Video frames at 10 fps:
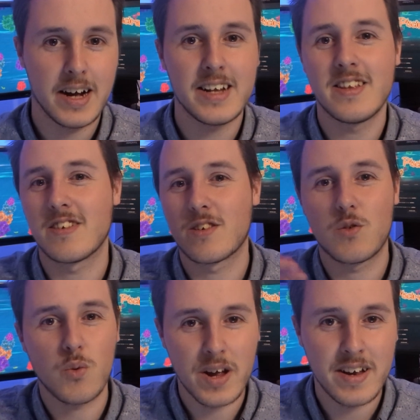had this
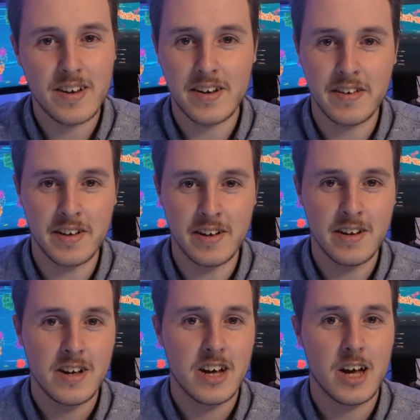grand idea
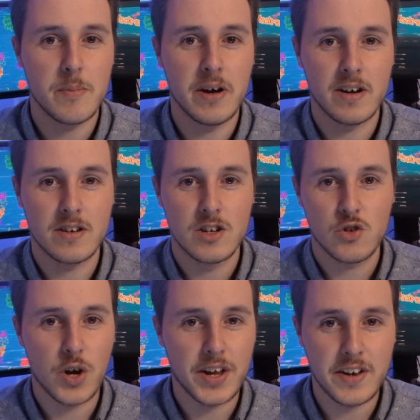about
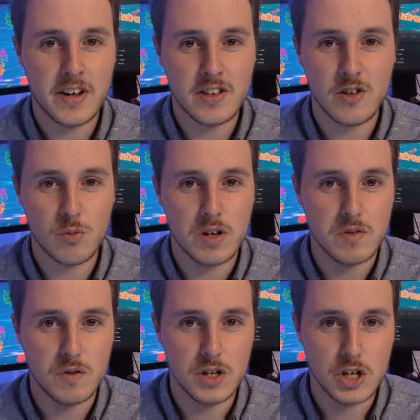tracking down these rare
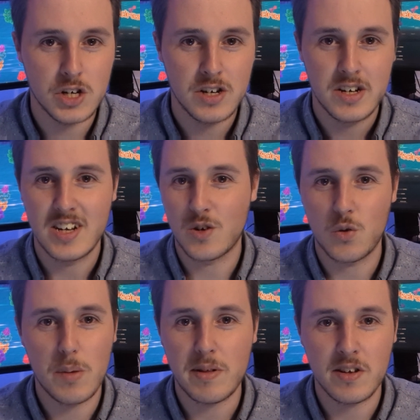fish and
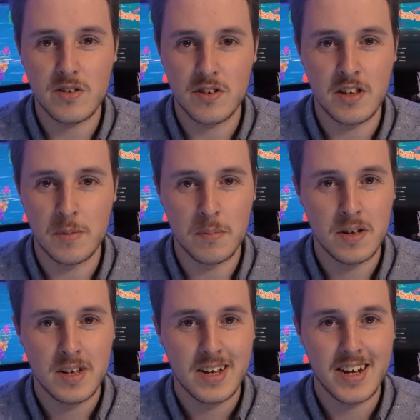grappling onto them
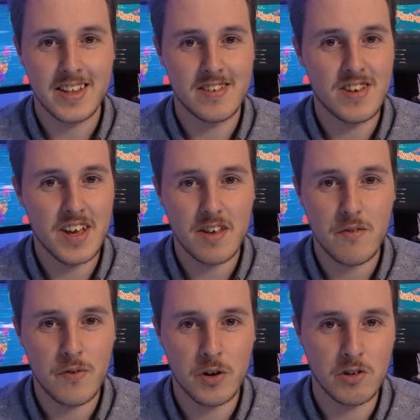and then taking
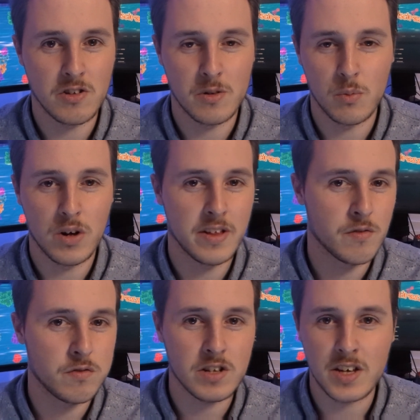photos of them while they're
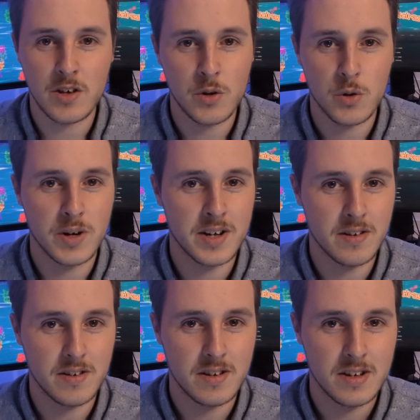flinging you around.
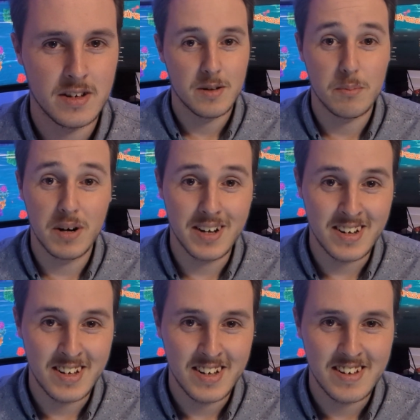But
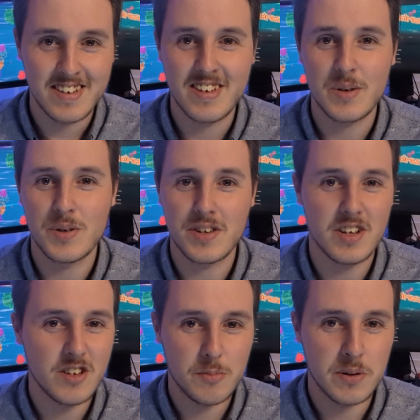since I was
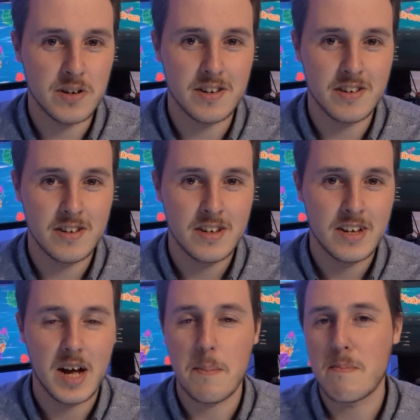inexperienced,
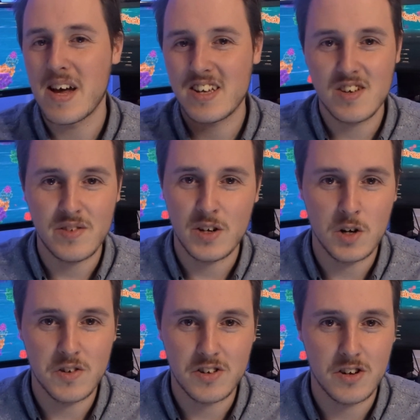I massively
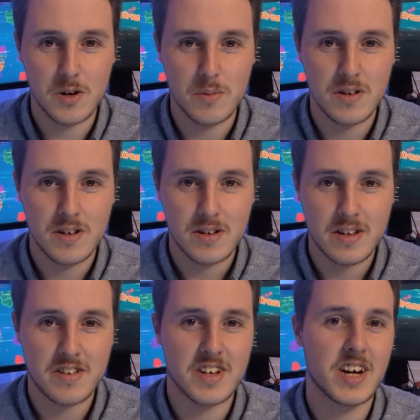overscoped and
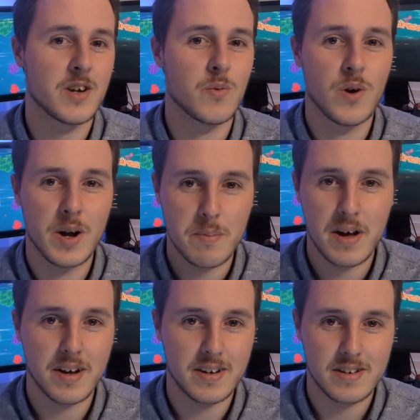had to cut it right
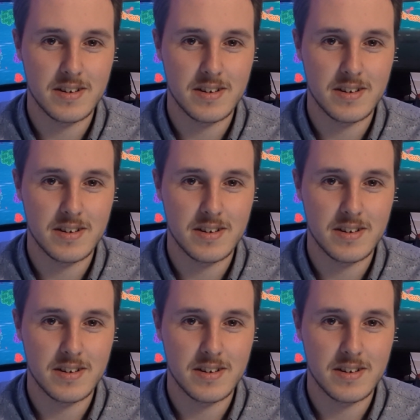back.